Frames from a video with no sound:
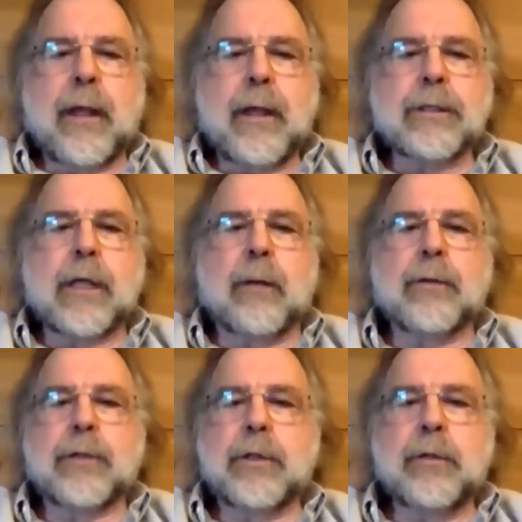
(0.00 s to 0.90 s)
they
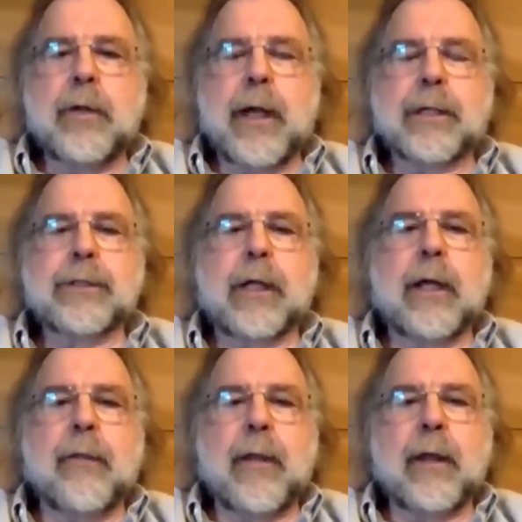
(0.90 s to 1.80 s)
establish a new nest
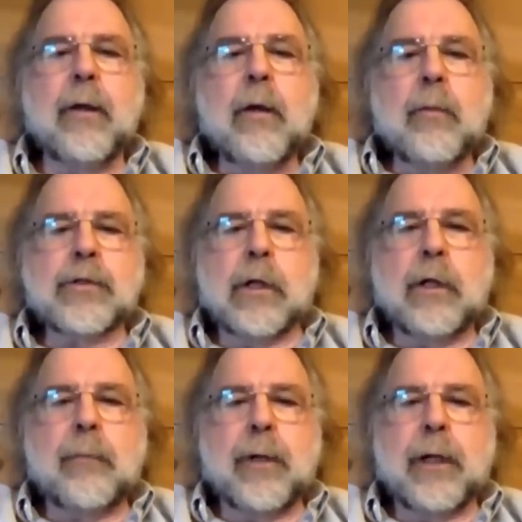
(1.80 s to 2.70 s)
and they
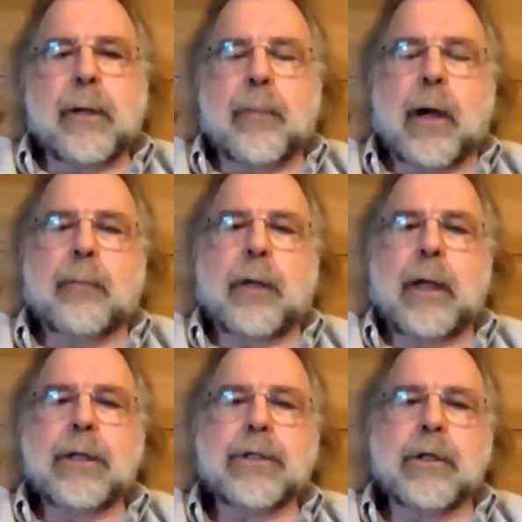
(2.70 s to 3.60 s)
slowly build up
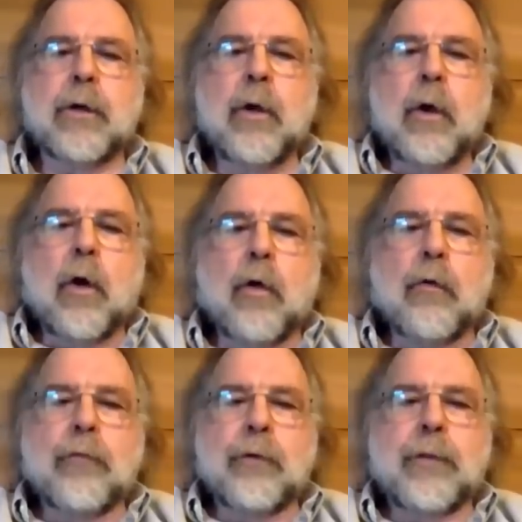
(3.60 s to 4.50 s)
population
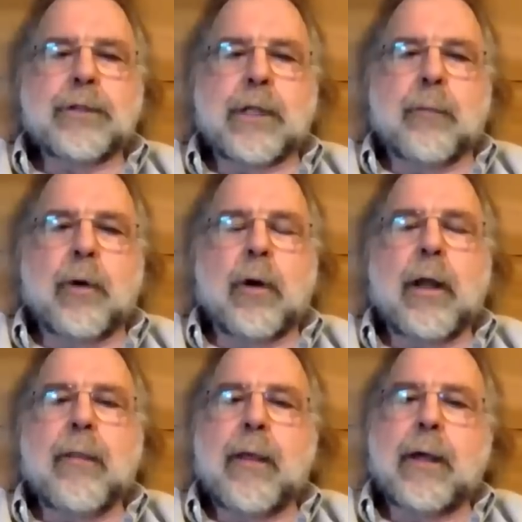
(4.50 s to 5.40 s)
over the summer.
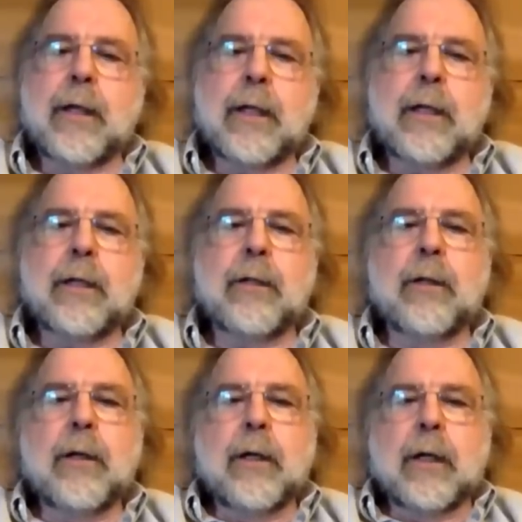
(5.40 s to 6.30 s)
And then in
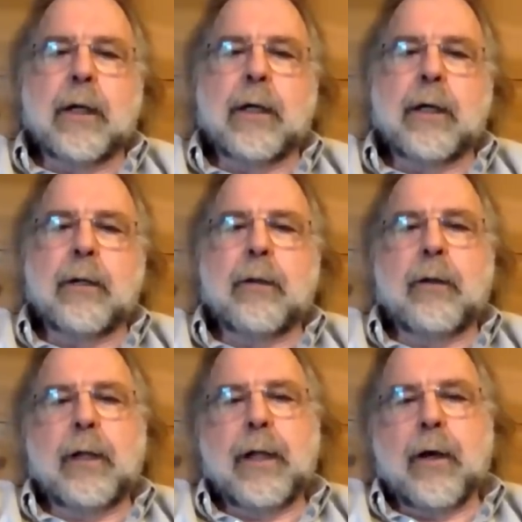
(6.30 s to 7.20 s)
uh,
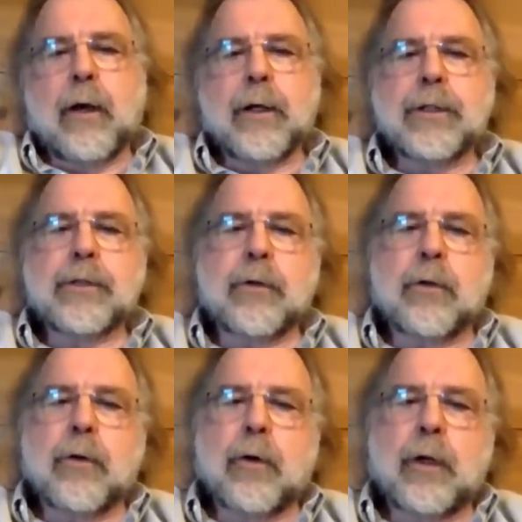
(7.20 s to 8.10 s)
late August
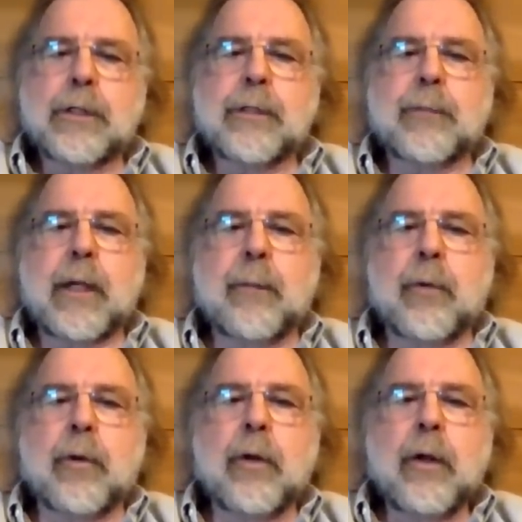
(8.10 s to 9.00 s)
or early
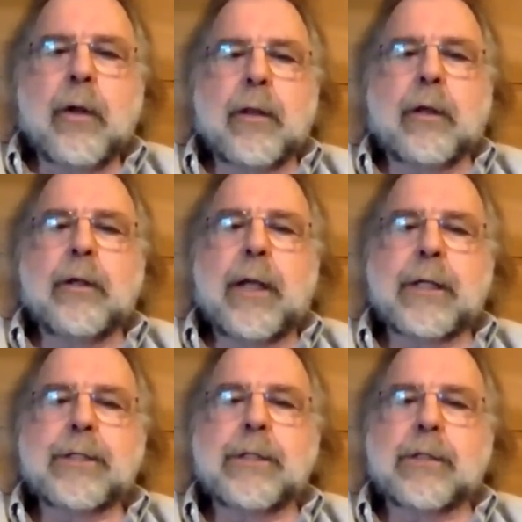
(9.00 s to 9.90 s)
September, the
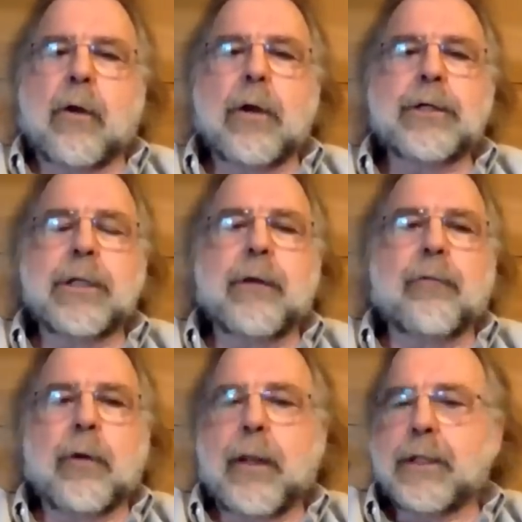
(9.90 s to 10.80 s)
nest is large enough
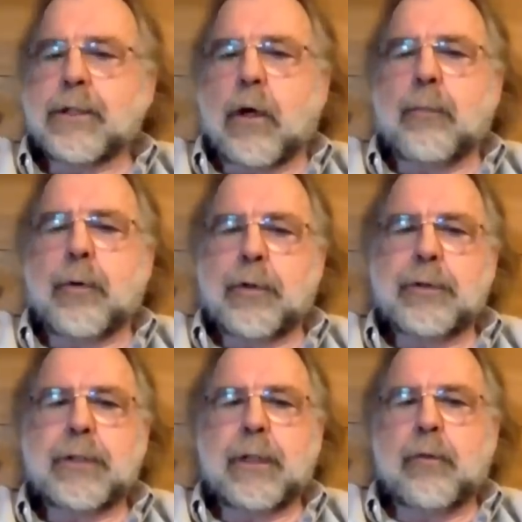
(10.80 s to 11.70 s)
where they start
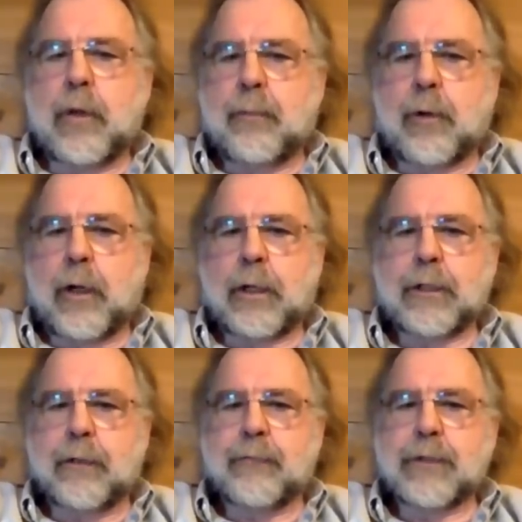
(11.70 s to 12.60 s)
producing
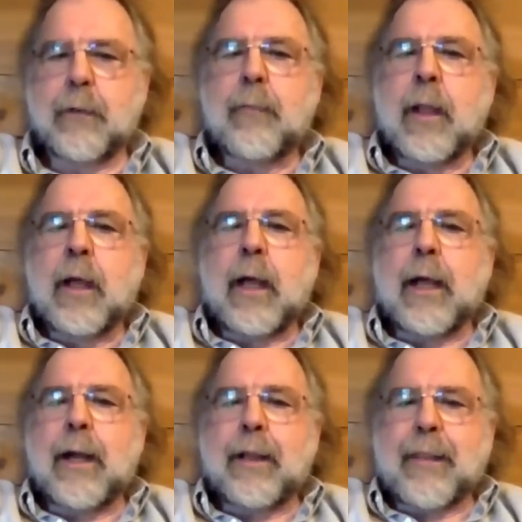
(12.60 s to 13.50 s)
reproductives.
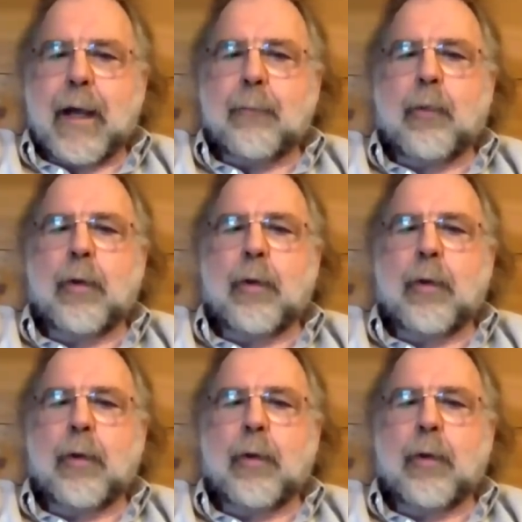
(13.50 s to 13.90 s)
And at that